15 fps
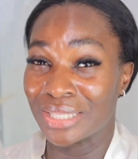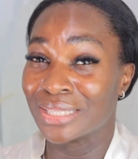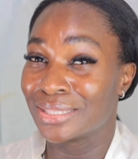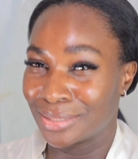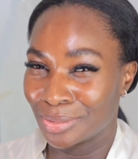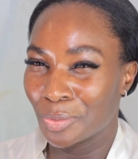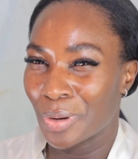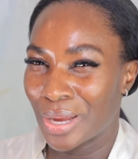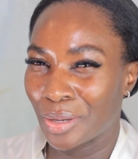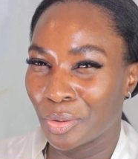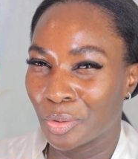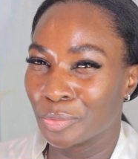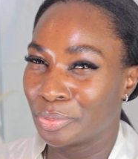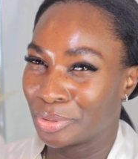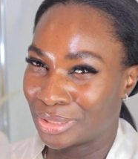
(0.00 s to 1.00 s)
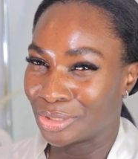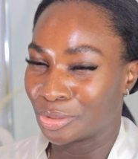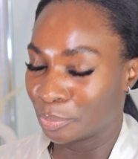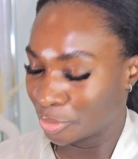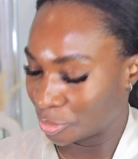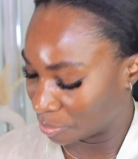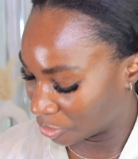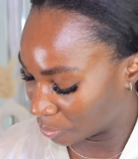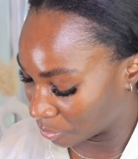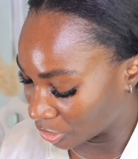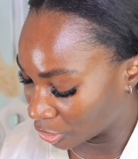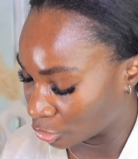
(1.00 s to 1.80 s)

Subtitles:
It's still quite cold, but it's supposed to be spring.